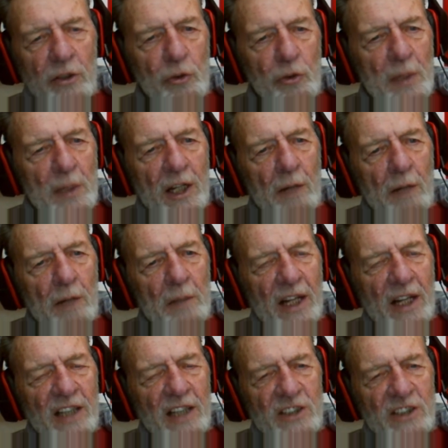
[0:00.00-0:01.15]
you become
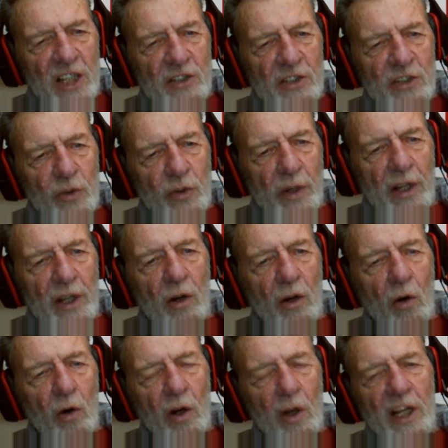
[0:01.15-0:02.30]
an accessory
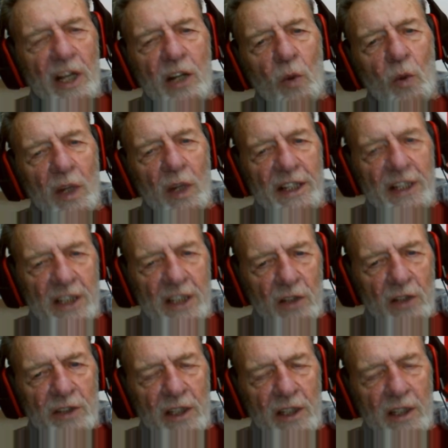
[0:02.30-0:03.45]
or equally
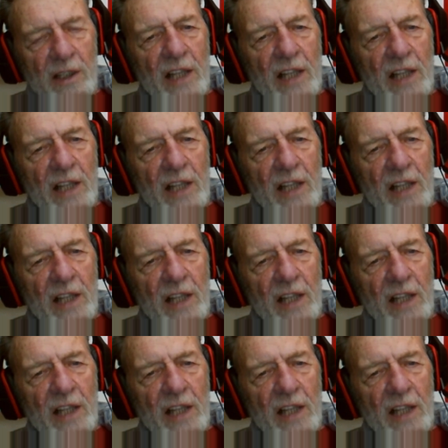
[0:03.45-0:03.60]
guilty,